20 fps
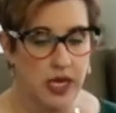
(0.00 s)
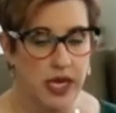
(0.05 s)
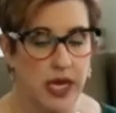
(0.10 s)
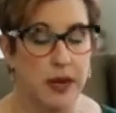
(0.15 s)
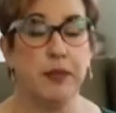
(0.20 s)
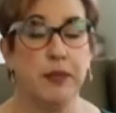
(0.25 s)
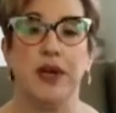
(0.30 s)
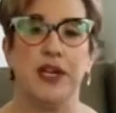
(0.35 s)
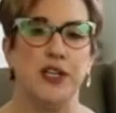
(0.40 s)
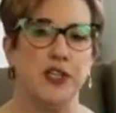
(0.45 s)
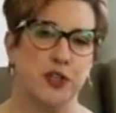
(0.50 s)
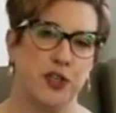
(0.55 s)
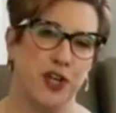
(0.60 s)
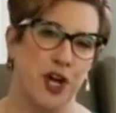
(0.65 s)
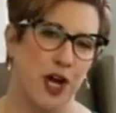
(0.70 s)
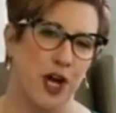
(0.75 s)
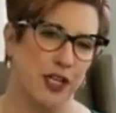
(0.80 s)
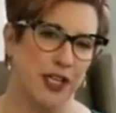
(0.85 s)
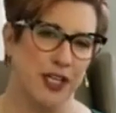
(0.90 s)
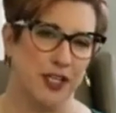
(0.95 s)
impress your
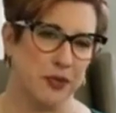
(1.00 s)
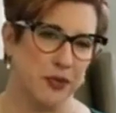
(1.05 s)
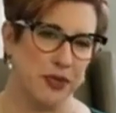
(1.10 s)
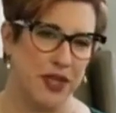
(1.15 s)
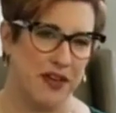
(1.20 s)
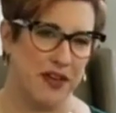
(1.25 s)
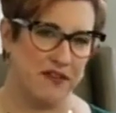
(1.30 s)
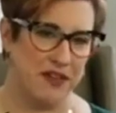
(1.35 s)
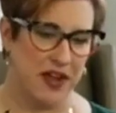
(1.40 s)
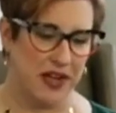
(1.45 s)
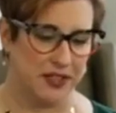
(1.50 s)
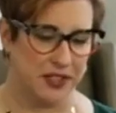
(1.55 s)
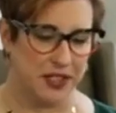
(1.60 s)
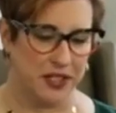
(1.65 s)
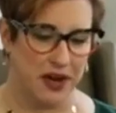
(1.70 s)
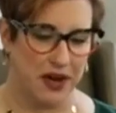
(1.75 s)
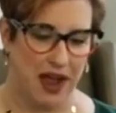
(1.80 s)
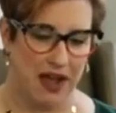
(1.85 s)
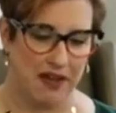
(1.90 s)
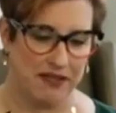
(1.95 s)
colleagues with that fancy
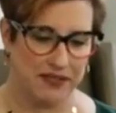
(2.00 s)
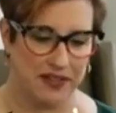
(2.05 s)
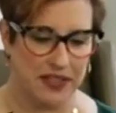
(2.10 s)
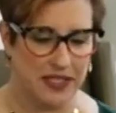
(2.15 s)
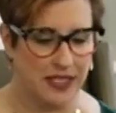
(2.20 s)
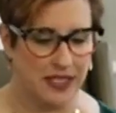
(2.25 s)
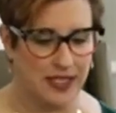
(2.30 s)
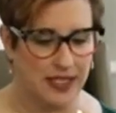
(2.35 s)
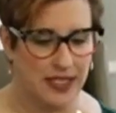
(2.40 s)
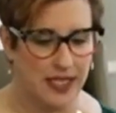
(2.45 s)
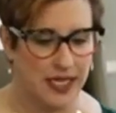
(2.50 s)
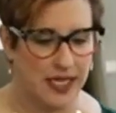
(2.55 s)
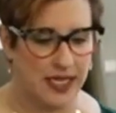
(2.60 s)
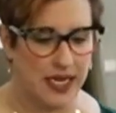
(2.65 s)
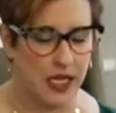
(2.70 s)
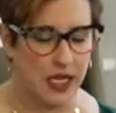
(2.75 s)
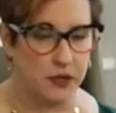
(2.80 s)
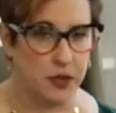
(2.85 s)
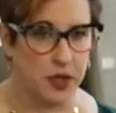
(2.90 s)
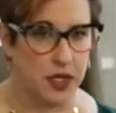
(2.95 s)
graph.
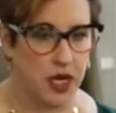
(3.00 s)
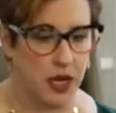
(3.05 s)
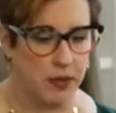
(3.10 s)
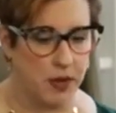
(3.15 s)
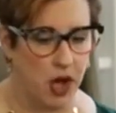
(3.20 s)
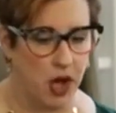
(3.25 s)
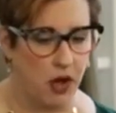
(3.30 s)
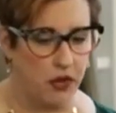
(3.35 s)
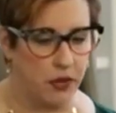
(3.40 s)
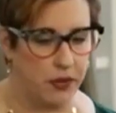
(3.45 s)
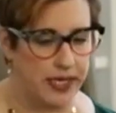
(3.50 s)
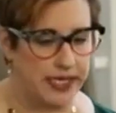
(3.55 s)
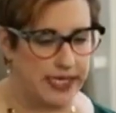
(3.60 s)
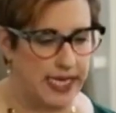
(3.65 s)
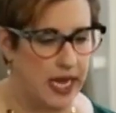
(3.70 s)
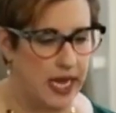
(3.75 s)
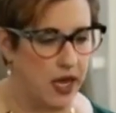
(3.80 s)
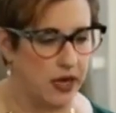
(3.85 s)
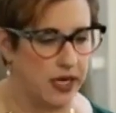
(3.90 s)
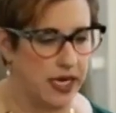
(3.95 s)
Now we're going to come all the way
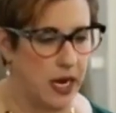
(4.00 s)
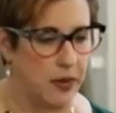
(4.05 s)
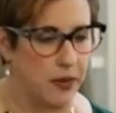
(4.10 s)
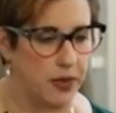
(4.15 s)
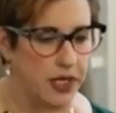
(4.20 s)
down. Now we're